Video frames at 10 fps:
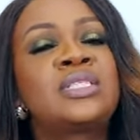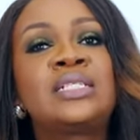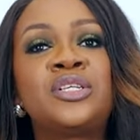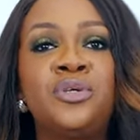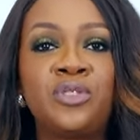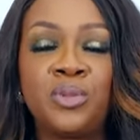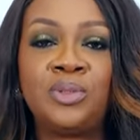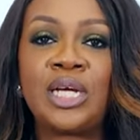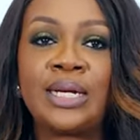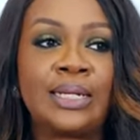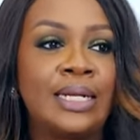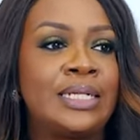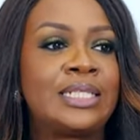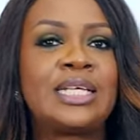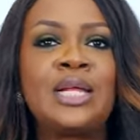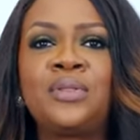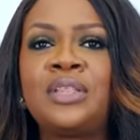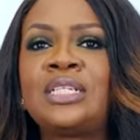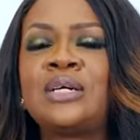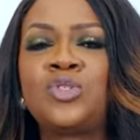start a YouTube channel and they tell you
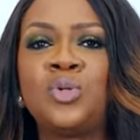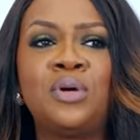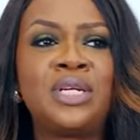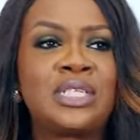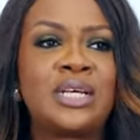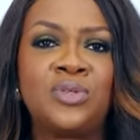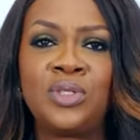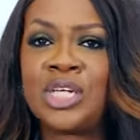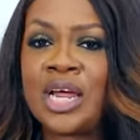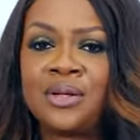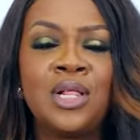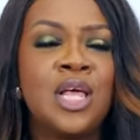that how to monetize your channel